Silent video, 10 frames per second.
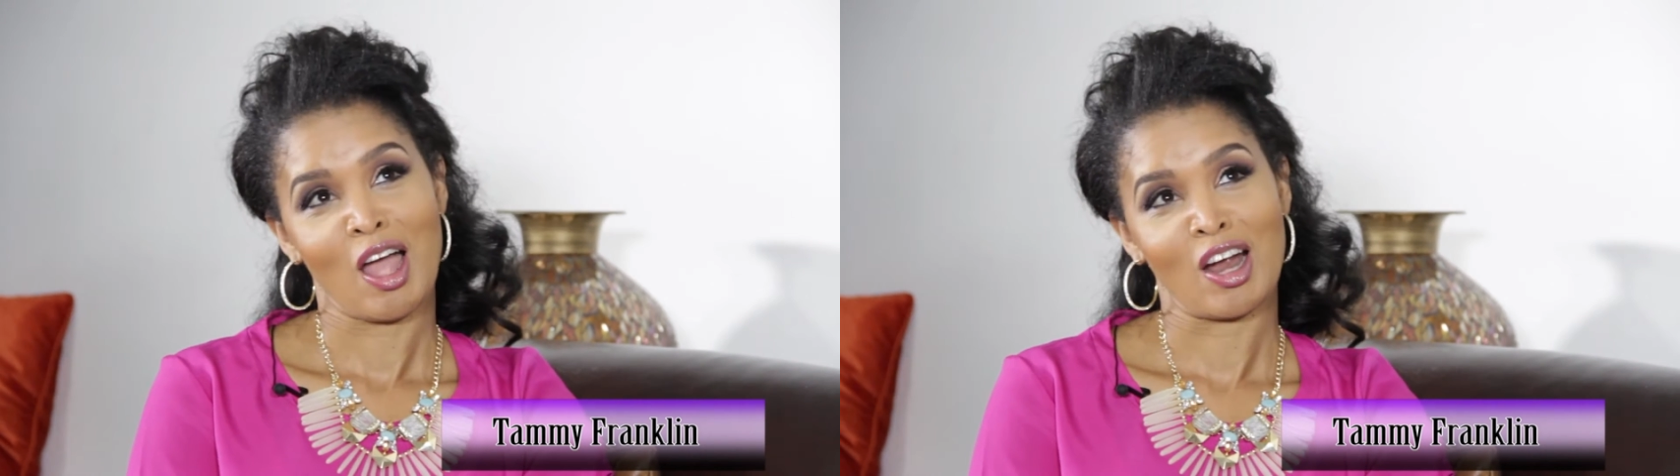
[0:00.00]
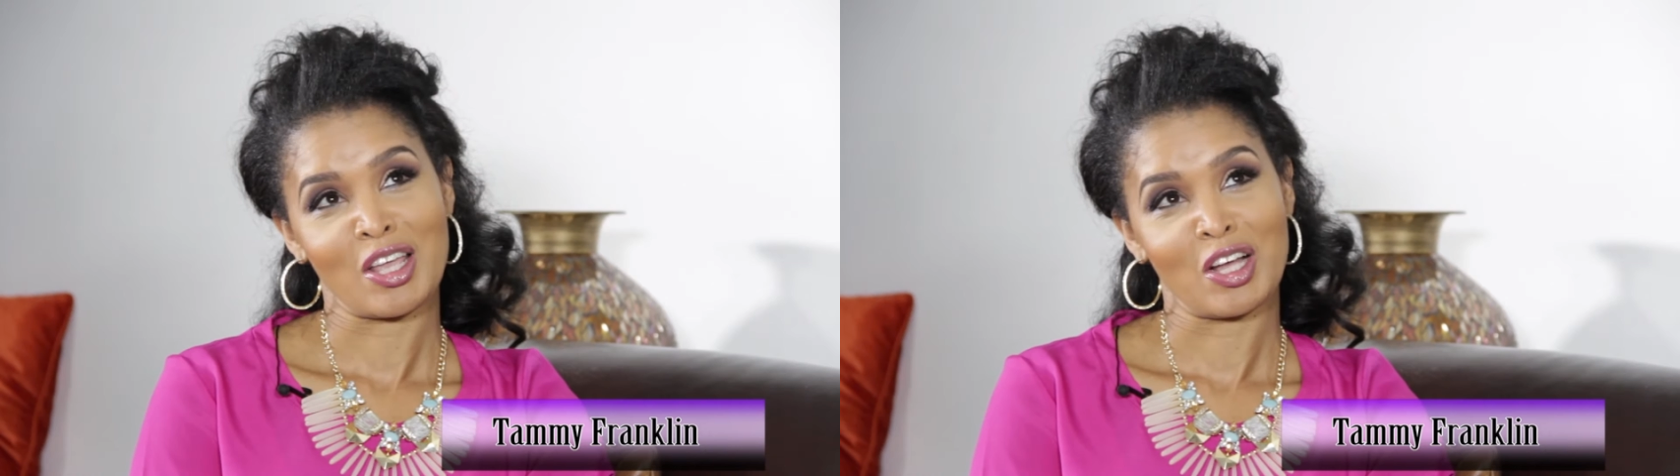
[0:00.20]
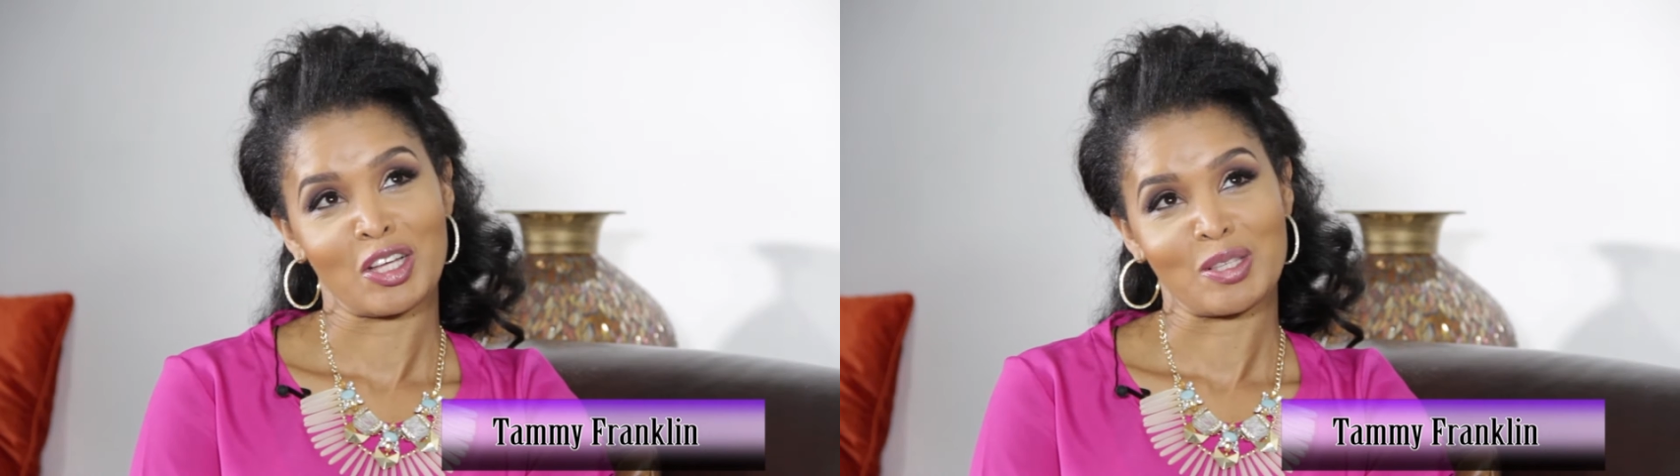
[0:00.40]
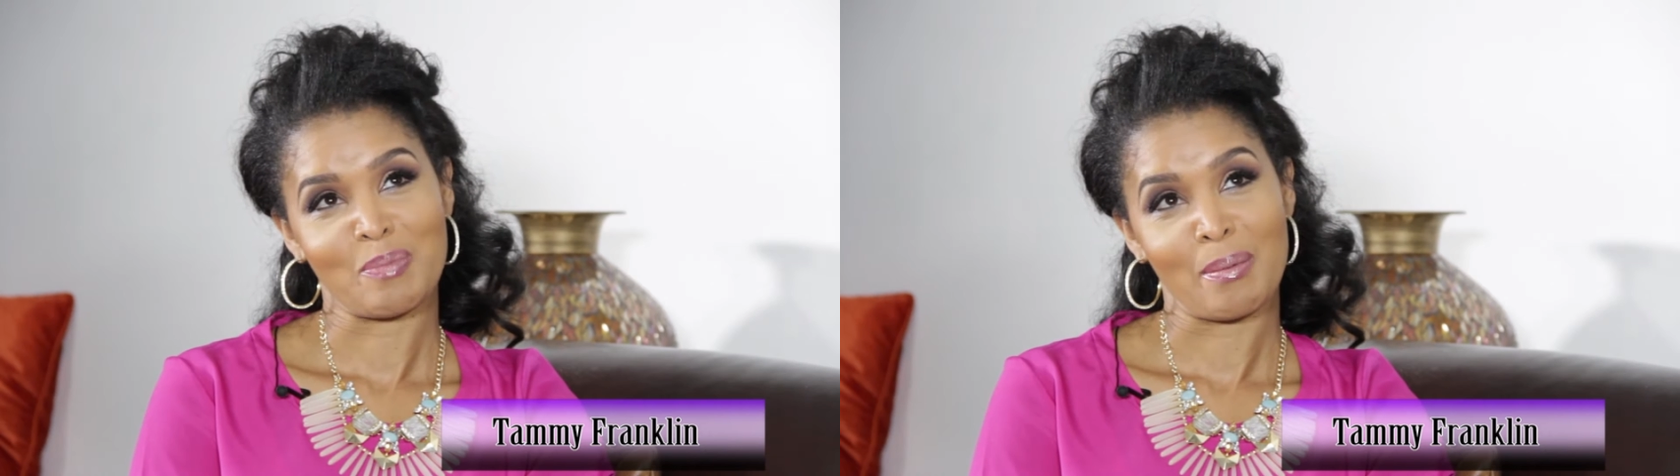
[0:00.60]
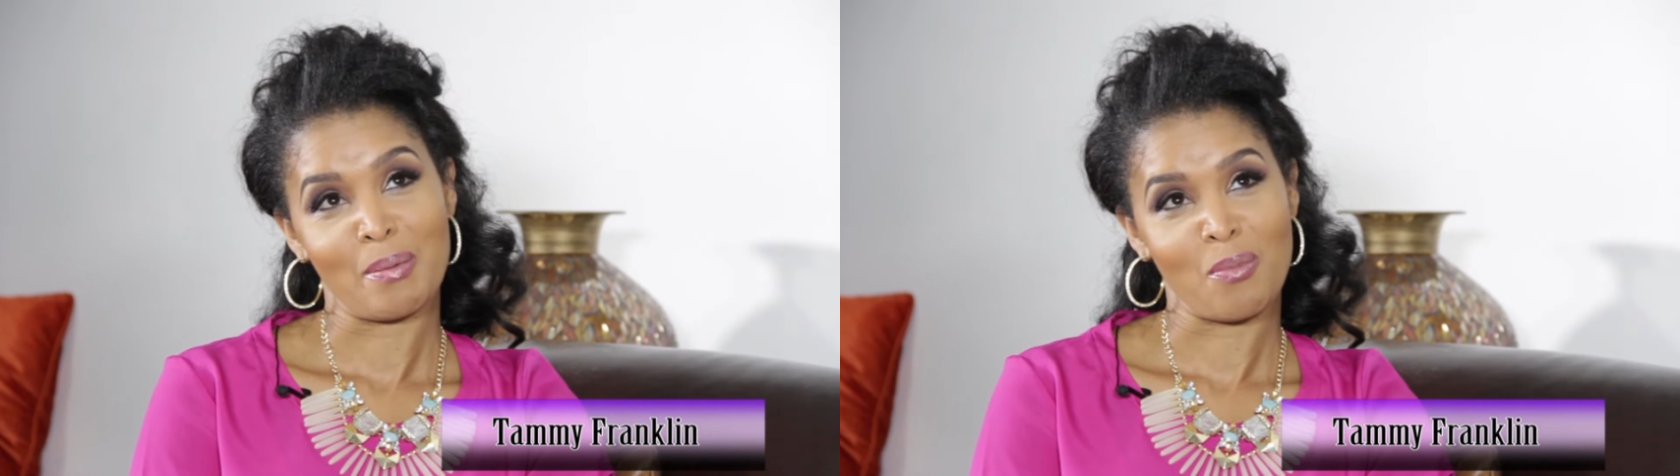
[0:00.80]
our youngest
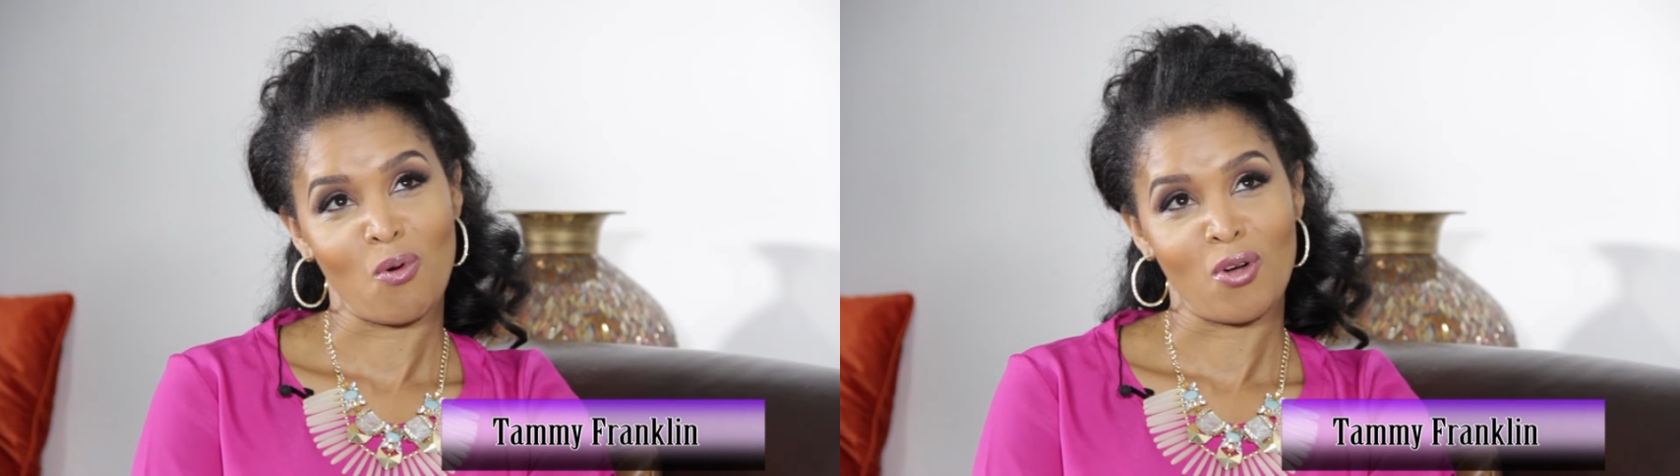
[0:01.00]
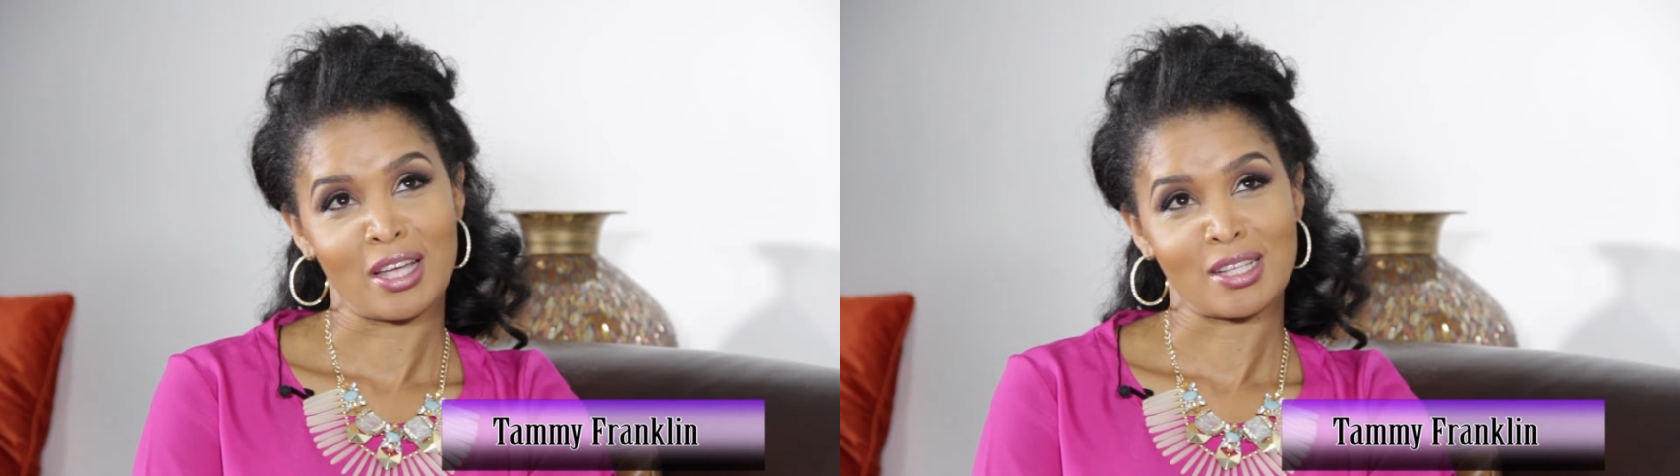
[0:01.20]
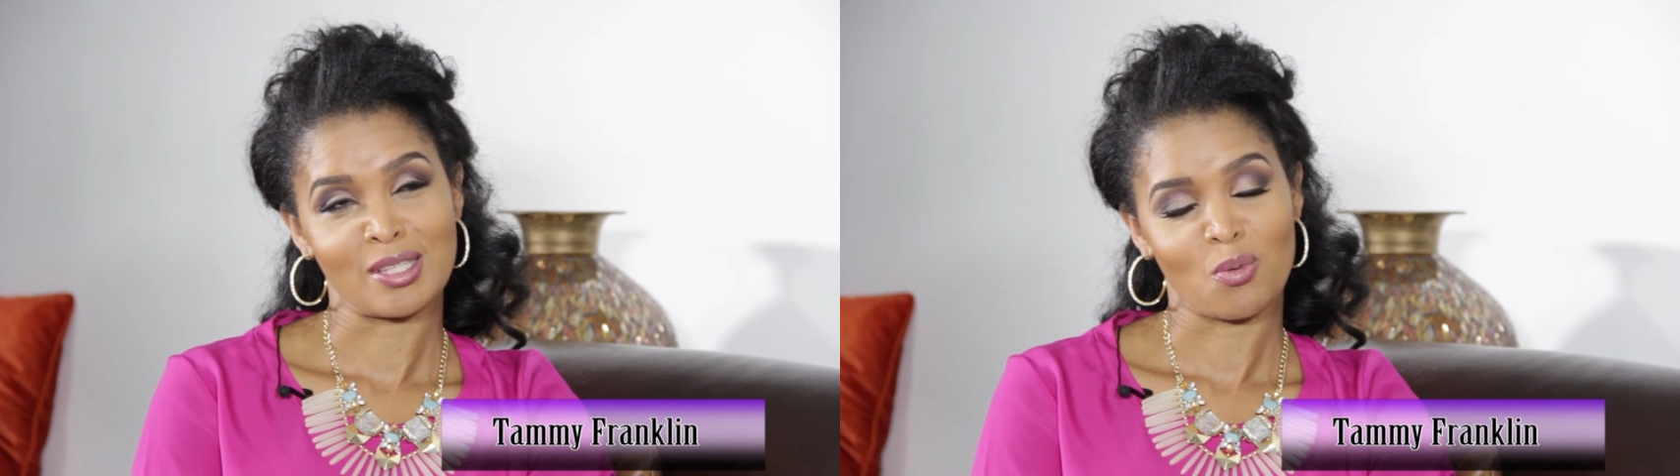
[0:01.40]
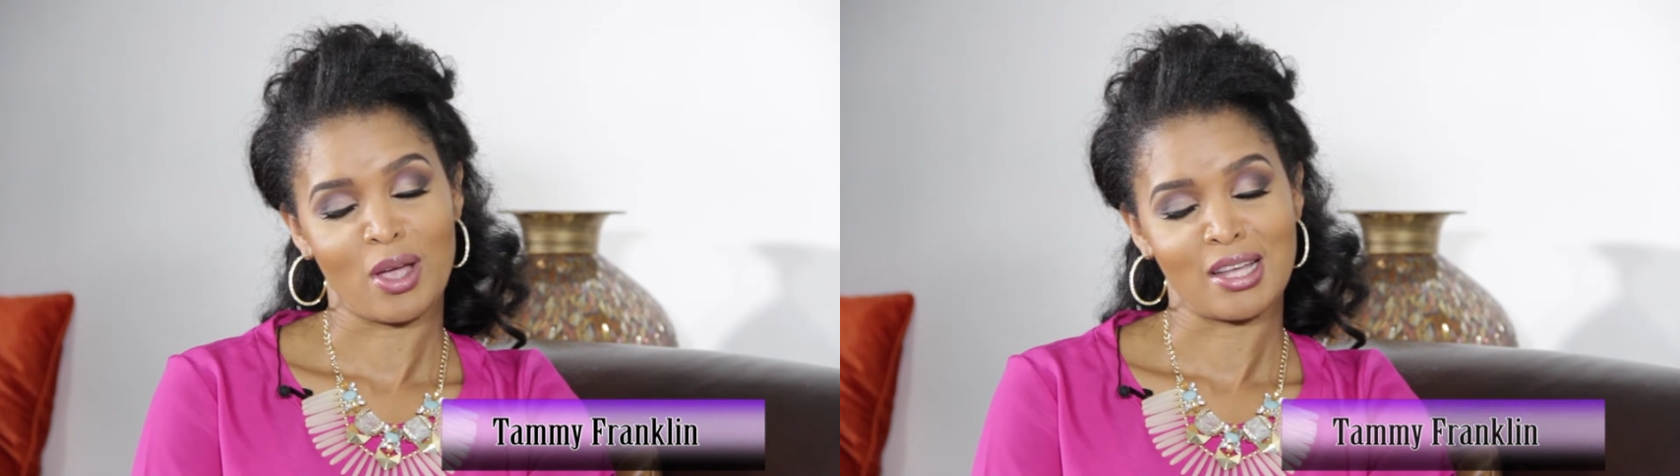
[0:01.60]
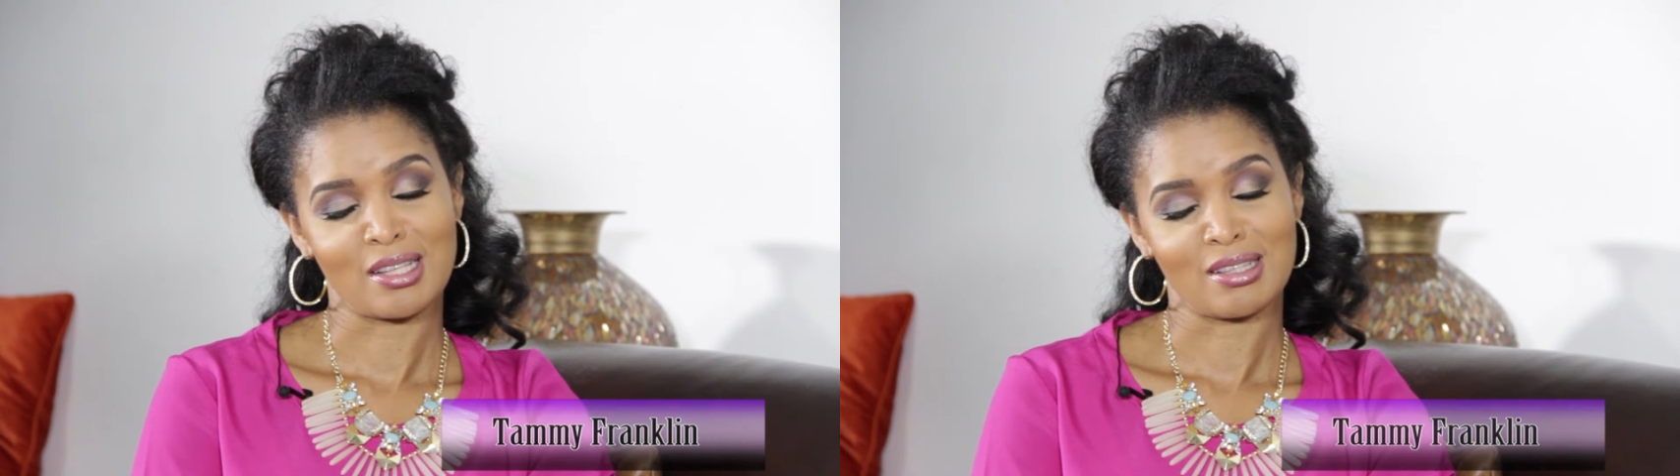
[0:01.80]
baby boy is
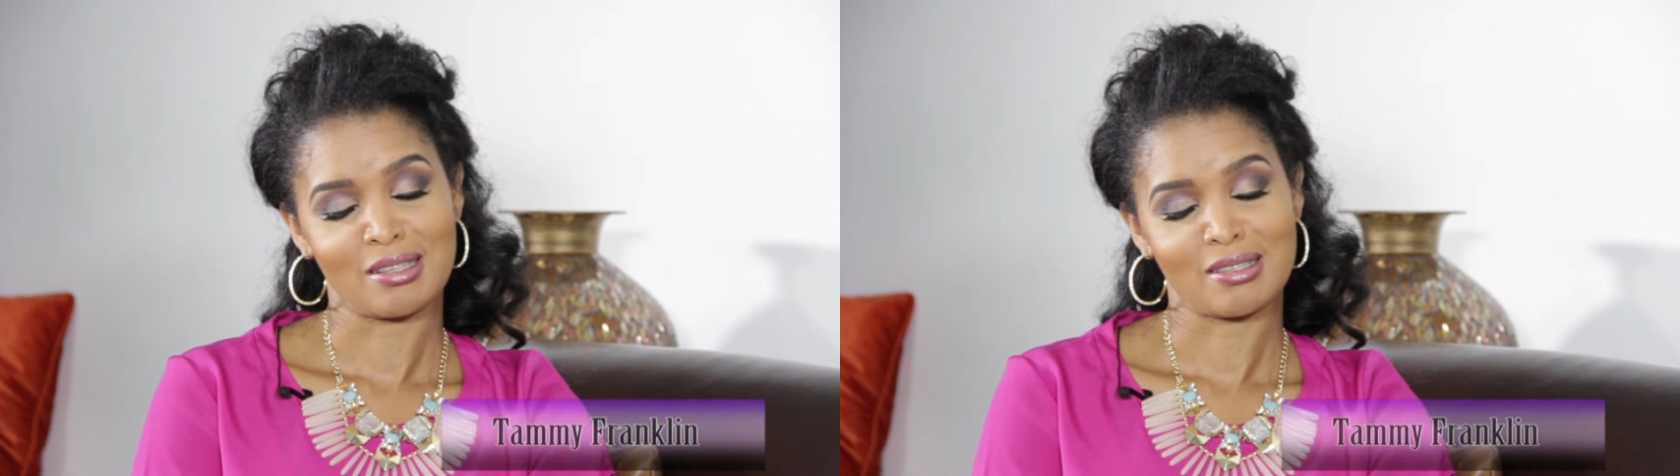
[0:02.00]
away at